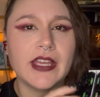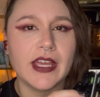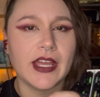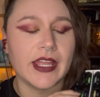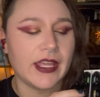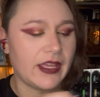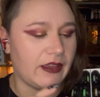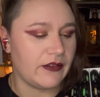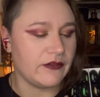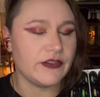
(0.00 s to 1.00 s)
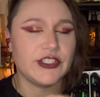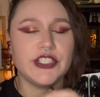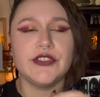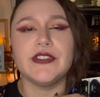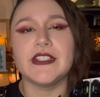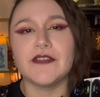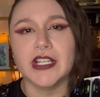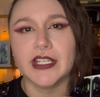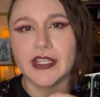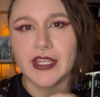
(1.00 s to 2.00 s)
I have two
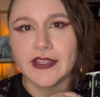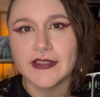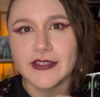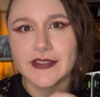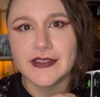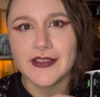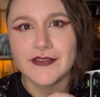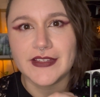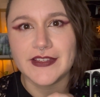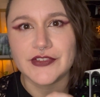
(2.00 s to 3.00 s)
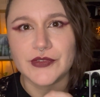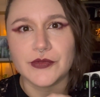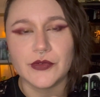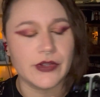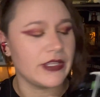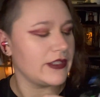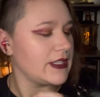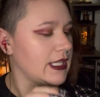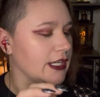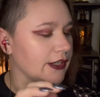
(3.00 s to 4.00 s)
different cases of essential oils
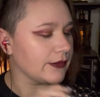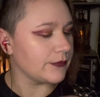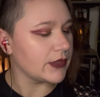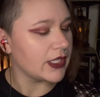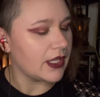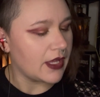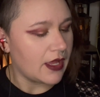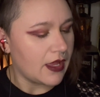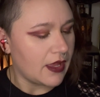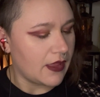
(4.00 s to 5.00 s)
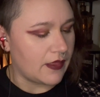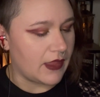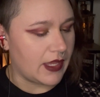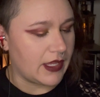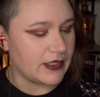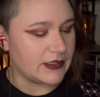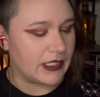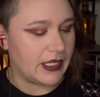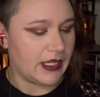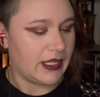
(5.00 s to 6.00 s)
here that
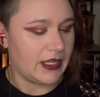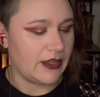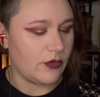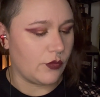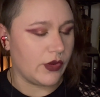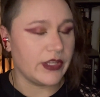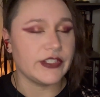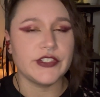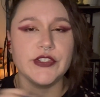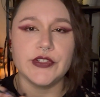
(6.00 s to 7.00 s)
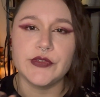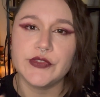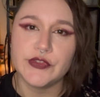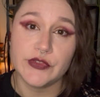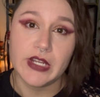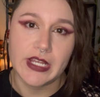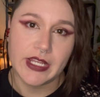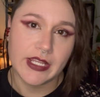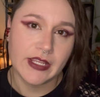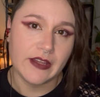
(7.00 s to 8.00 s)
I want to
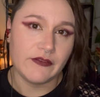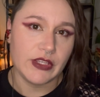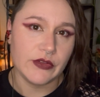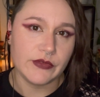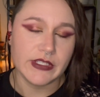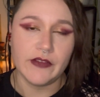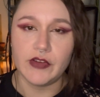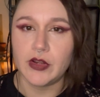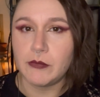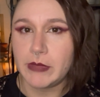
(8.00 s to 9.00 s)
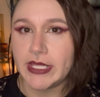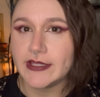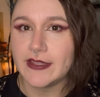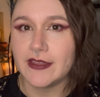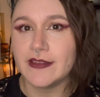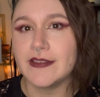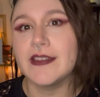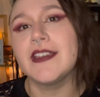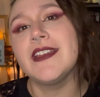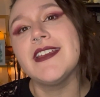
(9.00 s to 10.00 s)
try a few different mixes
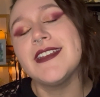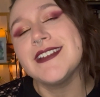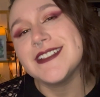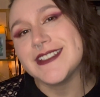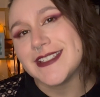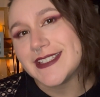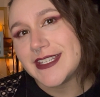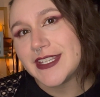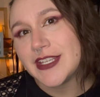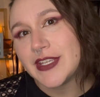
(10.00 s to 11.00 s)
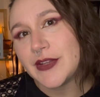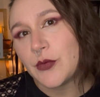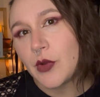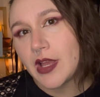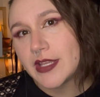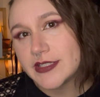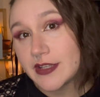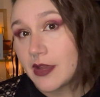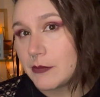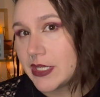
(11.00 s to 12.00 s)
to see what
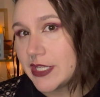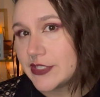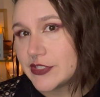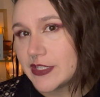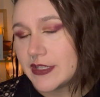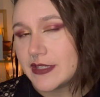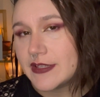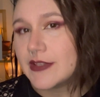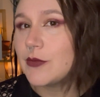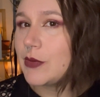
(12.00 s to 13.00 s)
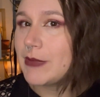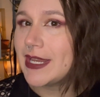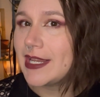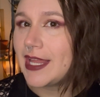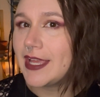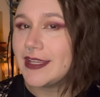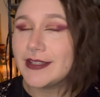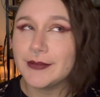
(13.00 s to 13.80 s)
combinations I might like,